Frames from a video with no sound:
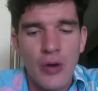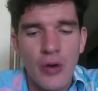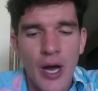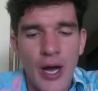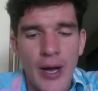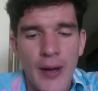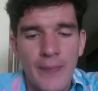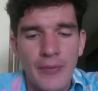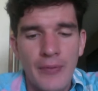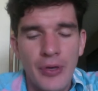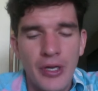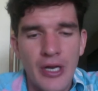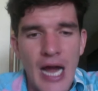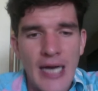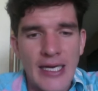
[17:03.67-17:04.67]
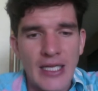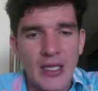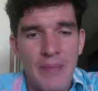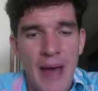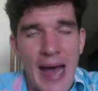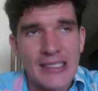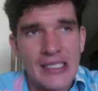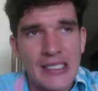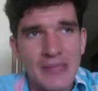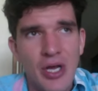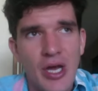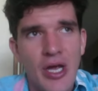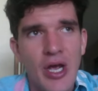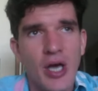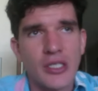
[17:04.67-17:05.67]
uh, who can knock on the basket.
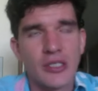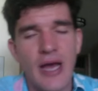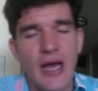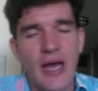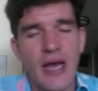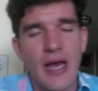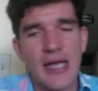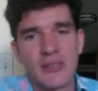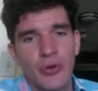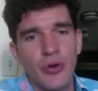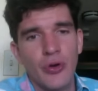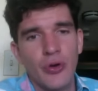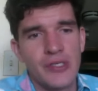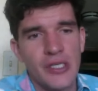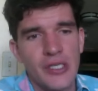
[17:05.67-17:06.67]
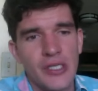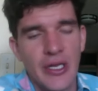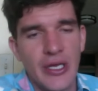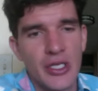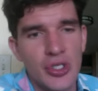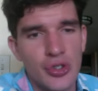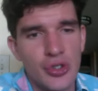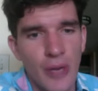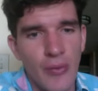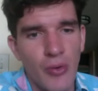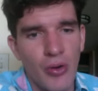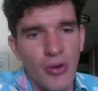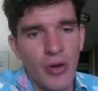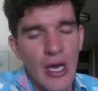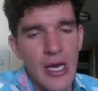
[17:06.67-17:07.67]
But he also has some moves. He can he can
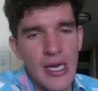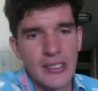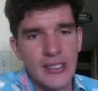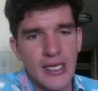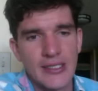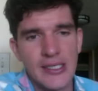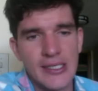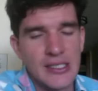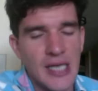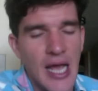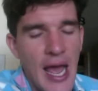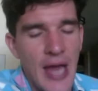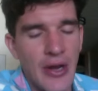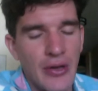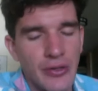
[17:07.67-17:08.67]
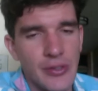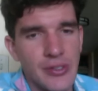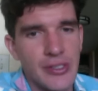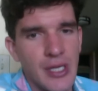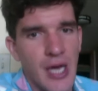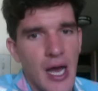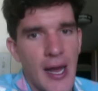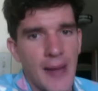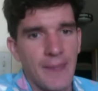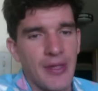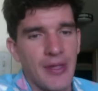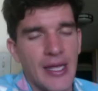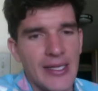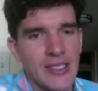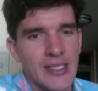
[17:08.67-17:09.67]
dribble. He's got decent handles.
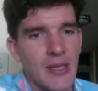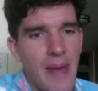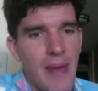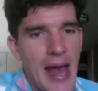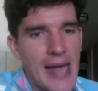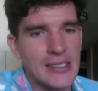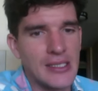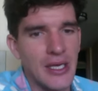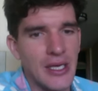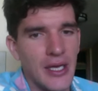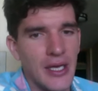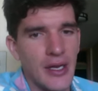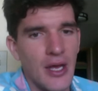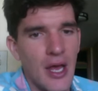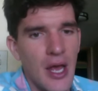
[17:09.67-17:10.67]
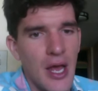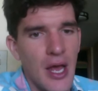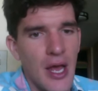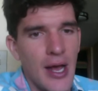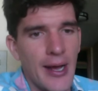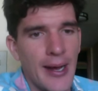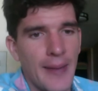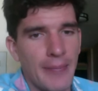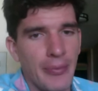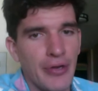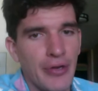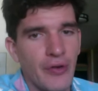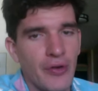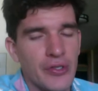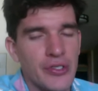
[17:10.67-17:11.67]
Um, can get to the basket. Uh, pretty
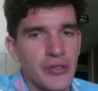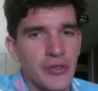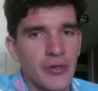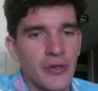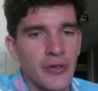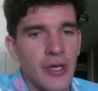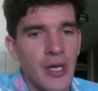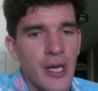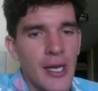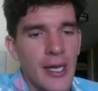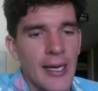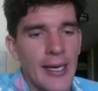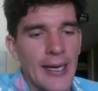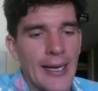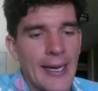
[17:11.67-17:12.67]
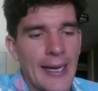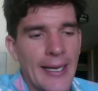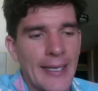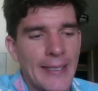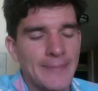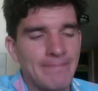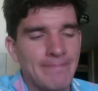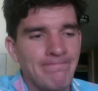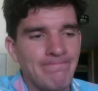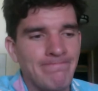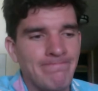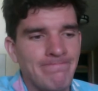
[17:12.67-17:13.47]
versatile. Um,